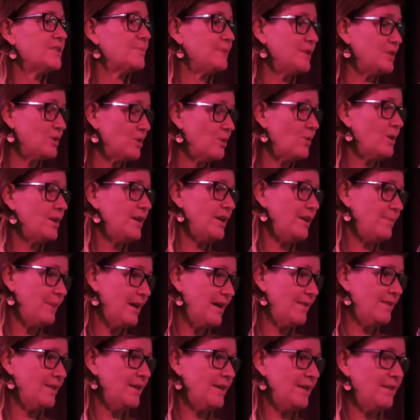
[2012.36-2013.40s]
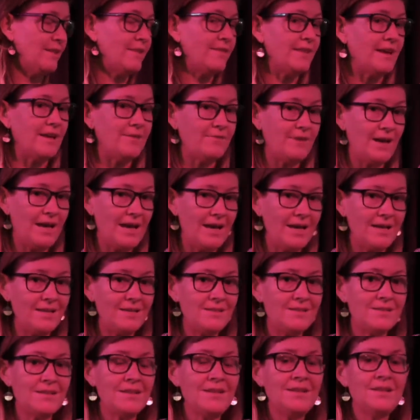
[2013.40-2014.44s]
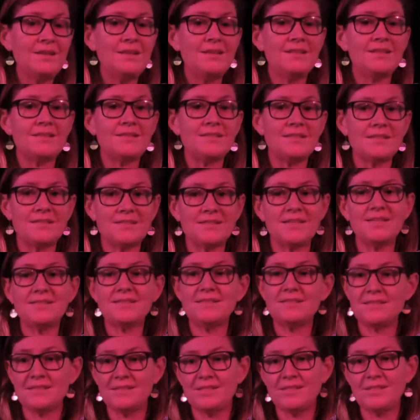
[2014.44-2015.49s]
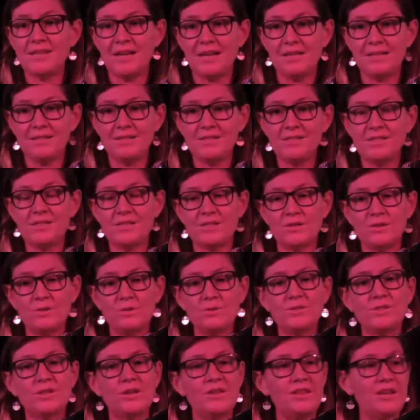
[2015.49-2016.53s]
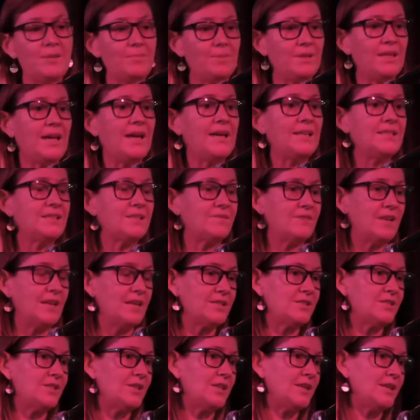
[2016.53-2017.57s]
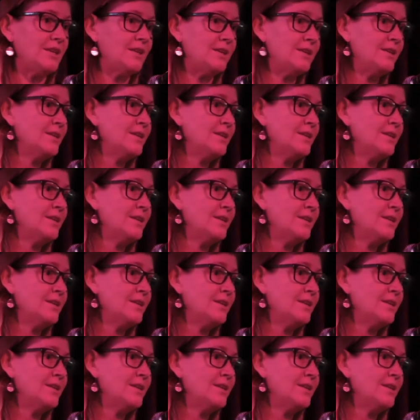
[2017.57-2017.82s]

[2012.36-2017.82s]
to be talking about the year that they've had, the successes and challenges, and also their plans for next year.